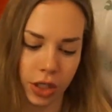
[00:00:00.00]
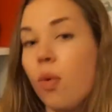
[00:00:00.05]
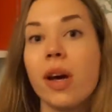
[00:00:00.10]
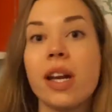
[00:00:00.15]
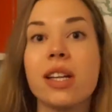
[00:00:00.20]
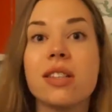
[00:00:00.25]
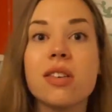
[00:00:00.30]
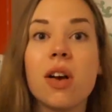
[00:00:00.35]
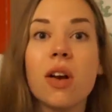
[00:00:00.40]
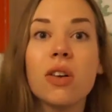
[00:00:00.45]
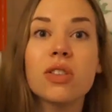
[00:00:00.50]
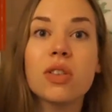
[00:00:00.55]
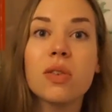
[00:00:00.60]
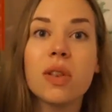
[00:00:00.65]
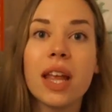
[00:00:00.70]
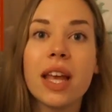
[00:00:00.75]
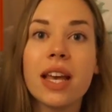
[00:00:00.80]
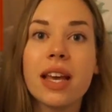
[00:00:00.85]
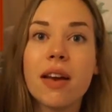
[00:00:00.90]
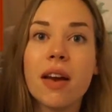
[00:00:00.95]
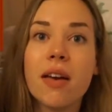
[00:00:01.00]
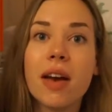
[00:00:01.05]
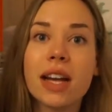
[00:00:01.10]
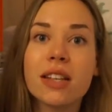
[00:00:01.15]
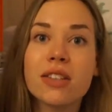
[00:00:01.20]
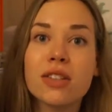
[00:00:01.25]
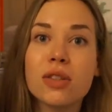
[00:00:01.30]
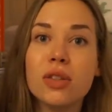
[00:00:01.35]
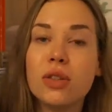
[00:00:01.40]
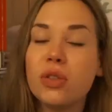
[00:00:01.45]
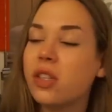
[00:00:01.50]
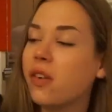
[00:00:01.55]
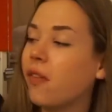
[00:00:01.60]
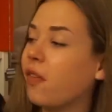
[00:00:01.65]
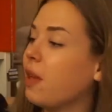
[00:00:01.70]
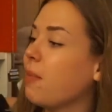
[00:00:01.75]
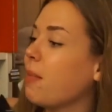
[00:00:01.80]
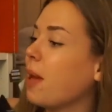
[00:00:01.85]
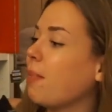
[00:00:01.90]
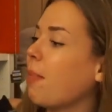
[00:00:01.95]
Oh, and it's also like
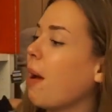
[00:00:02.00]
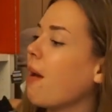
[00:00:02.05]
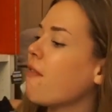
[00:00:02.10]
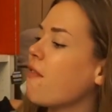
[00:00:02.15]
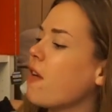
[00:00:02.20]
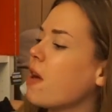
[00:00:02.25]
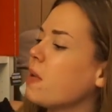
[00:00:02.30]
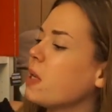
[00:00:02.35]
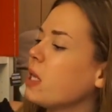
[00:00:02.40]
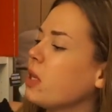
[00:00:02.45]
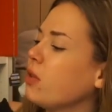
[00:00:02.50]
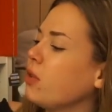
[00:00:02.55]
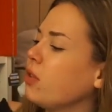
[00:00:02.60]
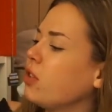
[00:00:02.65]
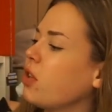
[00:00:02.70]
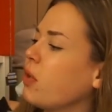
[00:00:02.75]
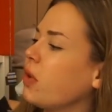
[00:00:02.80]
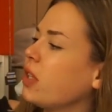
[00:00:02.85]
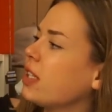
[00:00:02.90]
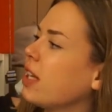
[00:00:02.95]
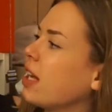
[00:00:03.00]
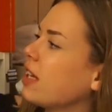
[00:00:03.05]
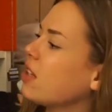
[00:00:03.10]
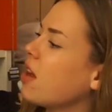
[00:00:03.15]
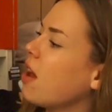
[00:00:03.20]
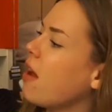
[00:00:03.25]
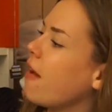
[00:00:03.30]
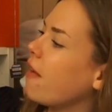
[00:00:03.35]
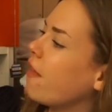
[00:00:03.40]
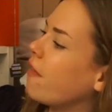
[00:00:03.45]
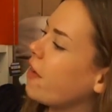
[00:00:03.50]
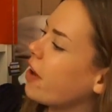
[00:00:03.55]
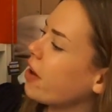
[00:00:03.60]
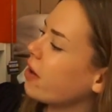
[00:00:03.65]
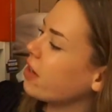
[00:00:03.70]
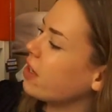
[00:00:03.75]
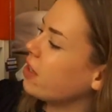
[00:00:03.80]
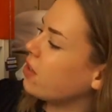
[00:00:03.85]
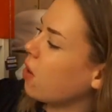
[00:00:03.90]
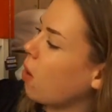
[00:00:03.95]
exclusively made by Fairyloot. So it says,
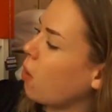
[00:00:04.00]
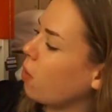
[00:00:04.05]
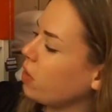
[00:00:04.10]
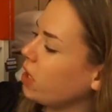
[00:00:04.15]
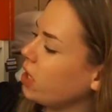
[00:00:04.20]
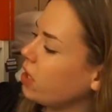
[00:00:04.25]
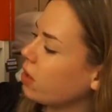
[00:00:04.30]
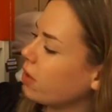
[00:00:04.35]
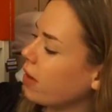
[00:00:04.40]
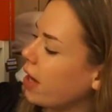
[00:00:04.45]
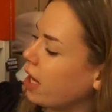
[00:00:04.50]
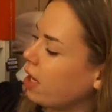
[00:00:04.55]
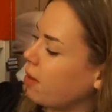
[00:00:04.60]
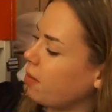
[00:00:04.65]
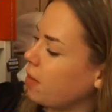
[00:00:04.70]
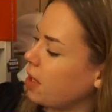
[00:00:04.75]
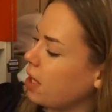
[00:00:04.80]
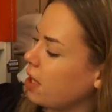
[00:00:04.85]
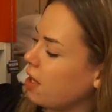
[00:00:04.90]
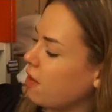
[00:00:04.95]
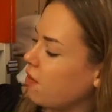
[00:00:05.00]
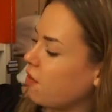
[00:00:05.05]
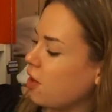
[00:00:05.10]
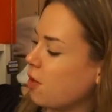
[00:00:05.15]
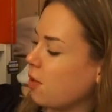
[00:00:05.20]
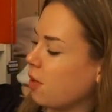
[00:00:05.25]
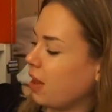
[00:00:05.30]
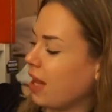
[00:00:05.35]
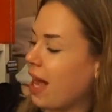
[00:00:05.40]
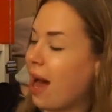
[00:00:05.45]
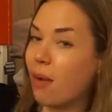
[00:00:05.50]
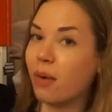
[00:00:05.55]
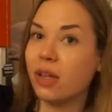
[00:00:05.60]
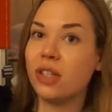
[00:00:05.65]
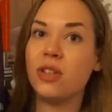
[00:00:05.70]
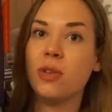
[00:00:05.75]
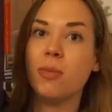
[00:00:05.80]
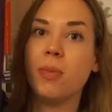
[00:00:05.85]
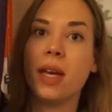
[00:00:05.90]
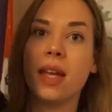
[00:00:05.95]
"Fear is only your enemy if you allow it
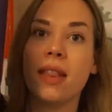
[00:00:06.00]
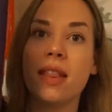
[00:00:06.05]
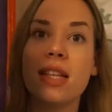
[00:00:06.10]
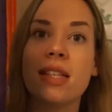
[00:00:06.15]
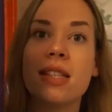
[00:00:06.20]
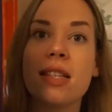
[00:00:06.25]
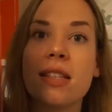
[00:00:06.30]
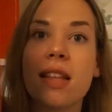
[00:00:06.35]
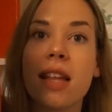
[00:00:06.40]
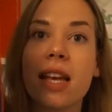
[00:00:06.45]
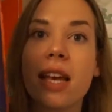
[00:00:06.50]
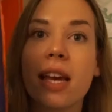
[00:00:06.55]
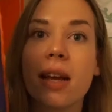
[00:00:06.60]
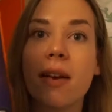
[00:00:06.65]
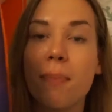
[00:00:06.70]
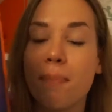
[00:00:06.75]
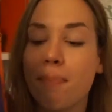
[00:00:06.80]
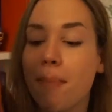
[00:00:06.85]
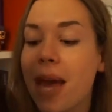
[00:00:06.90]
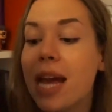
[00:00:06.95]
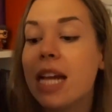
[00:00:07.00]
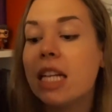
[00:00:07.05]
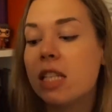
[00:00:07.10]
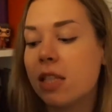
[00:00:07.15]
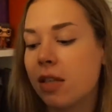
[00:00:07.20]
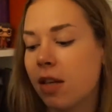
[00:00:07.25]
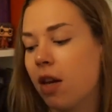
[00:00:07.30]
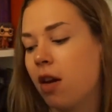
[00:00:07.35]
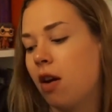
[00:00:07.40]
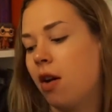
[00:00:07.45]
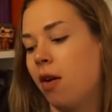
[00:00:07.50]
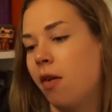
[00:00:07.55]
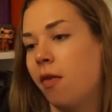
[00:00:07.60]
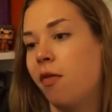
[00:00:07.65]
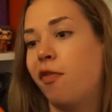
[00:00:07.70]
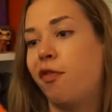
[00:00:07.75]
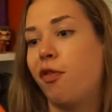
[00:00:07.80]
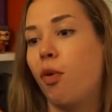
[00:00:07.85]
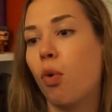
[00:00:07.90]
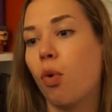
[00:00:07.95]
to be." And this is like made
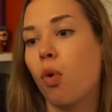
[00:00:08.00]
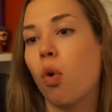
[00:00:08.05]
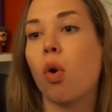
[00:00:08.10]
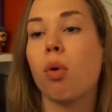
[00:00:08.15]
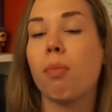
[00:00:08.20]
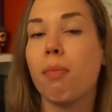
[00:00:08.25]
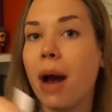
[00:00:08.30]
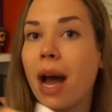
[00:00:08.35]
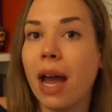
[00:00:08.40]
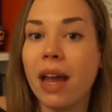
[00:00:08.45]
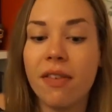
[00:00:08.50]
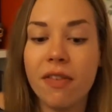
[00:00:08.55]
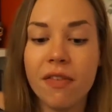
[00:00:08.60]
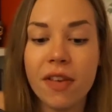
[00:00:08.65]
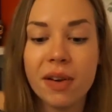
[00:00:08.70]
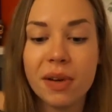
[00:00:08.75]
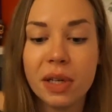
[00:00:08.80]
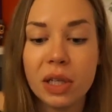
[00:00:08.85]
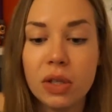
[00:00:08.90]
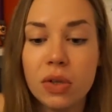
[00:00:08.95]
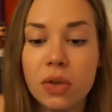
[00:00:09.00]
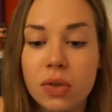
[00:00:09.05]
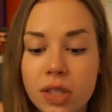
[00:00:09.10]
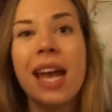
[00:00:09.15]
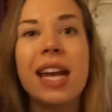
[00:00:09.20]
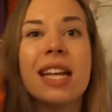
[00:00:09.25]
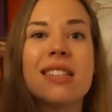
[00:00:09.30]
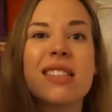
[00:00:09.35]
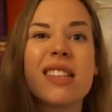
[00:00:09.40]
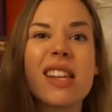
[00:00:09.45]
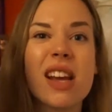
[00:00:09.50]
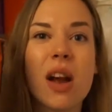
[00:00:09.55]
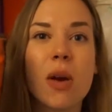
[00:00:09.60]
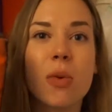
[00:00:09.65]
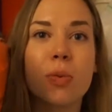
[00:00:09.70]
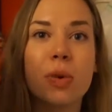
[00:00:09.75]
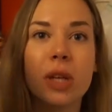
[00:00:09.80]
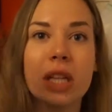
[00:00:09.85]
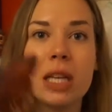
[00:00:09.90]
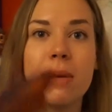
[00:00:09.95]
for or by Fairyloot. And it's like a
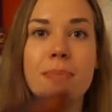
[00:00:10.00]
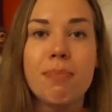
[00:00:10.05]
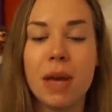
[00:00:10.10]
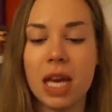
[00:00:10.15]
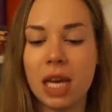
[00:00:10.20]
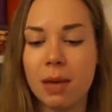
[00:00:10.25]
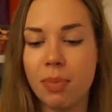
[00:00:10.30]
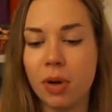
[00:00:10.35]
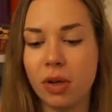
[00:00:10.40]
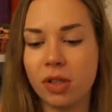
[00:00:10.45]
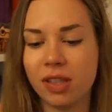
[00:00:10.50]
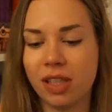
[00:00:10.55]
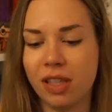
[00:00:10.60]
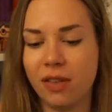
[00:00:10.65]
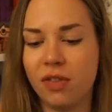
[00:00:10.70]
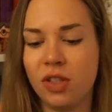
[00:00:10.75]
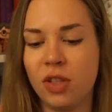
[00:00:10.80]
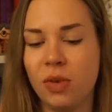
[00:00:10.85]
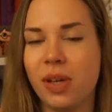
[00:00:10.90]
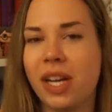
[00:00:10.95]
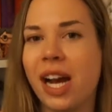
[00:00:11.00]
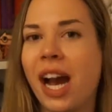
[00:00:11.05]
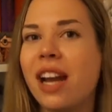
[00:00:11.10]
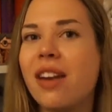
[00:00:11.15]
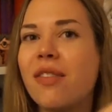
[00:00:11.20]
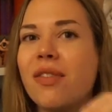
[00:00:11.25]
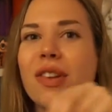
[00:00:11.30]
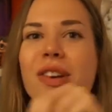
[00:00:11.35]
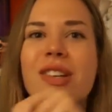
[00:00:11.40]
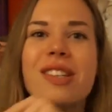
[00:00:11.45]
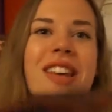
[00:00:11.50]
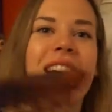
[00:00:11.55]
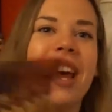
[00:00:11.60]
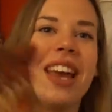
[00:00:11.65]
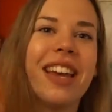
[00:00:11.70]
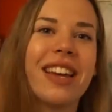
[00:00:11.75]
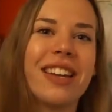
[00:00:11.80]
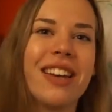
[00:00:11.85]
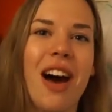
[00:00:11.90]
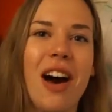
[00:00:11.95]
really big book sleeve too. It kind of looks
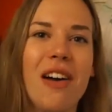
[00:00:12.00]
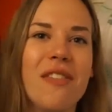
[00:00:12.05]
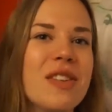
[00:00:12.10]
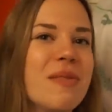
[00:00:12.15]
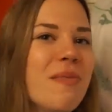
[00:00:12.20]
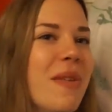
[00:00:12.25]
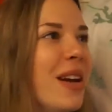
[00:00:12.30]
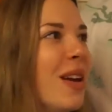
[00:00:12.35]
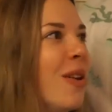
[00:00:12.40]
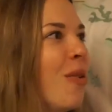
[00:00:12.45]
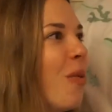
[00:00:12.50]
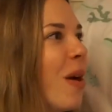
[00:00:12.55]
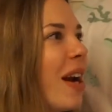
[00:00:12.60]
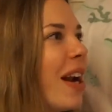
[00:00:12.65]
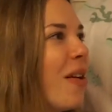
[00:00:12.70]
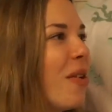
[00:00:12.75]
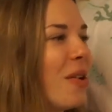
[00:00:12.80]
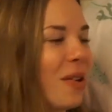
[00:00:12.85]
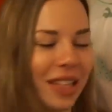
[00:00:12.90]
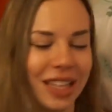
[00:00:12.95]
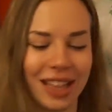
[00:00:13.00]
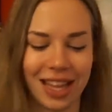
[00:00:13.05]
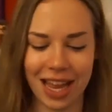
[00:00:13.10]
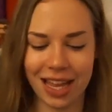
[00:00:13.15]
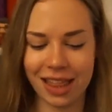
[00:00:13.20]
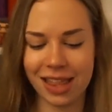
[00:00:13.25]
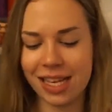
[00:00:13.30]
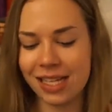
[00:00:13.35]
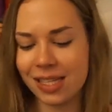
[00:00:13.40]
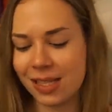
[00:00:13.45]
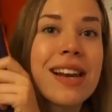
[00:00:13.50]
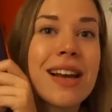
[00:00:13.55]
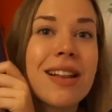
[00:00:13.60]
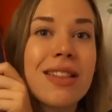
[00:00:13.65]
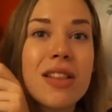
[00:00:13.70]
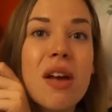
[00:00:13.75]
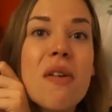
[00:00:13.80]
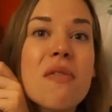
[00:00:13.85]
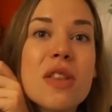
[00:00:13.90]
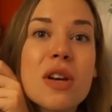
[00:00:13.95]
like an oven mitten when I hold it like this. And I
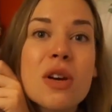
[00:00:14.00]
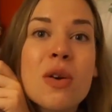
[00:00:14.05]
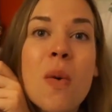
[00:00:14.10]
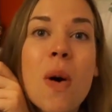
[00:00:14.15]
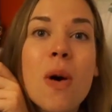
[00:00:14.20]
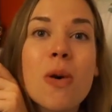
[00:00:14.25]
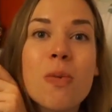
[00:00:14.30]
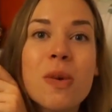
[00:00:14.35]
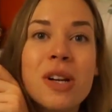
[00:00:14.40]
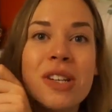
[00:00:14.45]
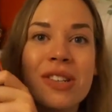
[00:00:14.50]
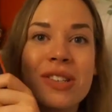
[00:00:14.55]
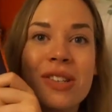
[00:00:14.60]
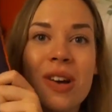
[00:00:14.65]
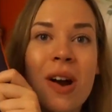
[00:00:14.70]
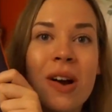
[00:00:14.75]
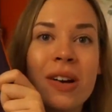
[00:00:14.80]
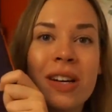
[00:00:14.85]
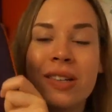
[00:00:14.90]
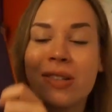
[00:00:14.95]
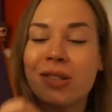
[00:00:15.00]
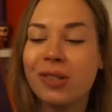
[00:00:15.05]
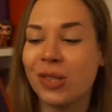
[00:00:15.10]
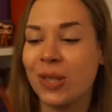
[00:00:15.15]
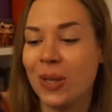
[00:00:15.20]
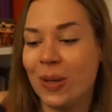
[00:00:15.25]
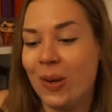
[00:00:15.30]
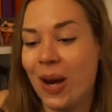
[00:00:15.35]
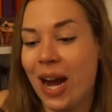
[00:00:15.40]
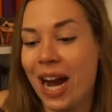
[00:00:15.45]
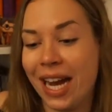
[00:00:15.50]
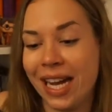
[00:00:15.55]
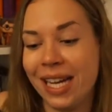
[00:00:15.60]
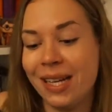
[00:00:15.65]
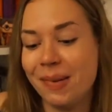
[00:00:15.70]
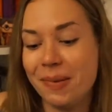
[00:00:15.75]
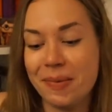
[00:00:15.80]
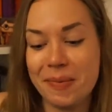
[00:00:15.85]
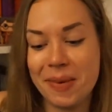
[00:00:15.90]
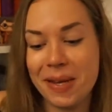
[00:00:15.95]
love the quote which is on here, so I
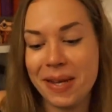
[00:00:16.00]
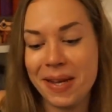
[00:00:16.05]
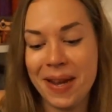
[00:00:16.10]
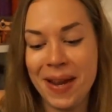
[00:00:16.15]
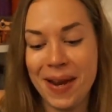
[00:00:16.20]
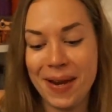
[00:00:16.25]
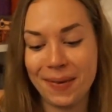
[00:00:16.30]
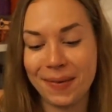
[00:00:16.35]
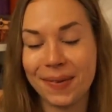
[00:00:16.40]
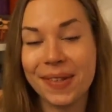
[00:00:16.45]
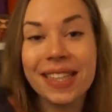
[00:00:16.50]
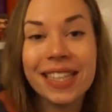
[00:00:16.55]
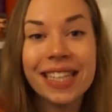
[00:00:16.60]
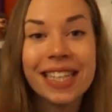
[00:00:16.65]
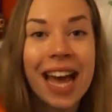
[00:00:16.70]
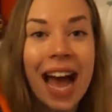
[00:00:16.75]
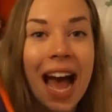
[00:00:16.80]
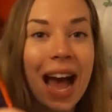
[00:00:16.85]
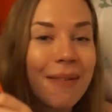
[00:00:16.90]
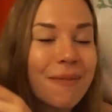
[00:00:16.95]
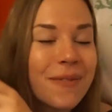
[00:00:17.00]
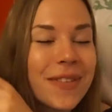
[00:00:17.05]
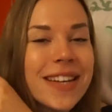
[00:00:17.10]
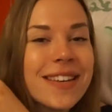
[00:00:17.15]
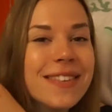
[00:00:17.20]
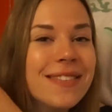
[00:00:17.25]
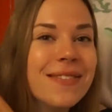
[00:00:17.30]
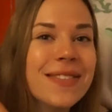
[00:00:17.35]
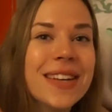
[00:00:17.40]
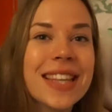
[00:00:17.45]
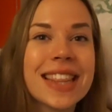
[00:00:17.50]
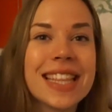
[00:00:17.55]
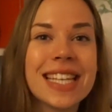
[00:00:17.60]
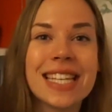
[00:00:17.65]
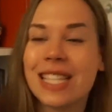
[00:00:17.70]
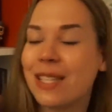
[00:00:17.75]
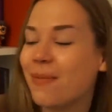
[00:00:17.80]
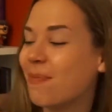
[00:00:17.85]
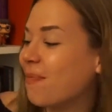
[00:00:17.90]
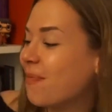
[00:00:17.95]
am really happy with
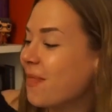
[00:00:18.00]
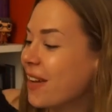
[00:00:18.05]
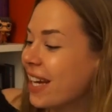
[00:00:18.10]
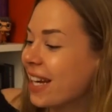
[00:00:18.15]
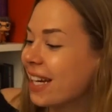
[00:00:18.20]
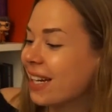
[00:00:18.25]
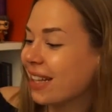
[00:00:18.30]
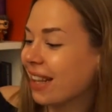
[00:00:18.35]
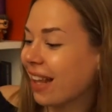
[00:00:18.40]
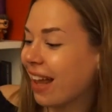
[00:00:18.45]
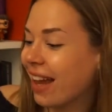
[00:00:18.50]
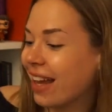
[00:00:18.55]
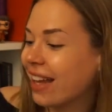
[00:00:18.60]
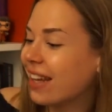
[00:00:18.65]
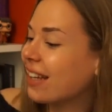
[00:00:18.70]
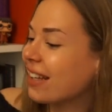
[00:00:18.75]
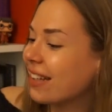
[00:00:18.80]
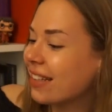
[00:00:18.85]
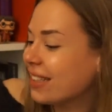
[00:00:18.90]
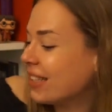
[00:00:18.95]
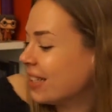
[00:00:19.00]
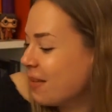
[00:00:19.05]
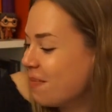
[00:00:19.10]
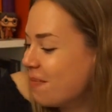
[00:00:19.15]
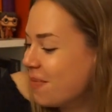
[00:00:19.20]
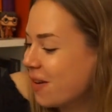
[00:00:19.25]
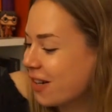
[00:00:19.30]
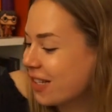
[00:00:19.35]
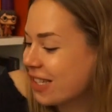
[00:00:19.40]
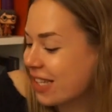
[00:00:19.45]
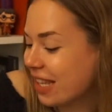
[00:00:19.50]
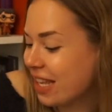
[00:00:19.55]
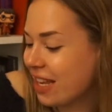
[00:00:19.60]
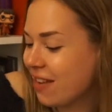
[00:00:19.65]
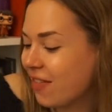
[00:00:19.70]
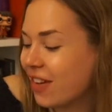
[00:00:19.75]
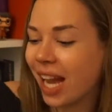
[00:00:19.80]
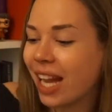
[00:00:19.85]
this big like book sleeve.